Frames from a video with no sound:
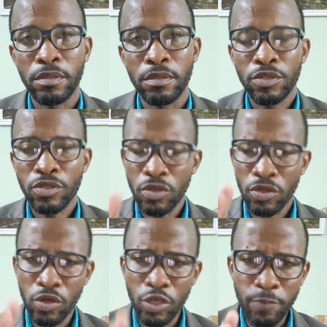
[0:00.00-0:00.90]
So
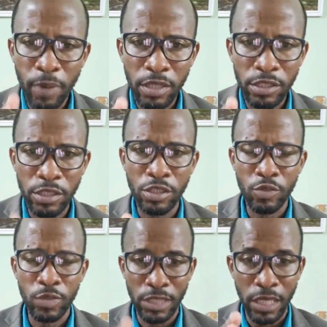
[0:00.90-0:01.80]
those politicians who
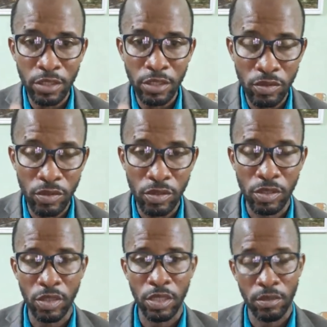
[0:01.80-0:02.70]
were telling you
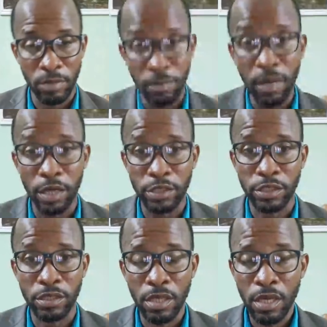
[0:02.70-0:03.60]
in
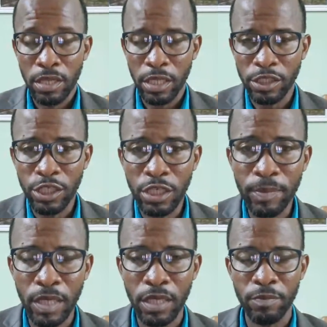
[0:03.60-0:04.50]
March that GCOM
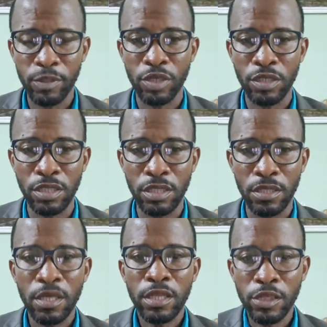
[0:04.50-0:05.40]
cannot be trusted,
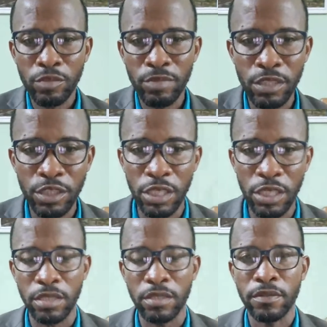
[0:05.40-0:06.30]
they should be in jail.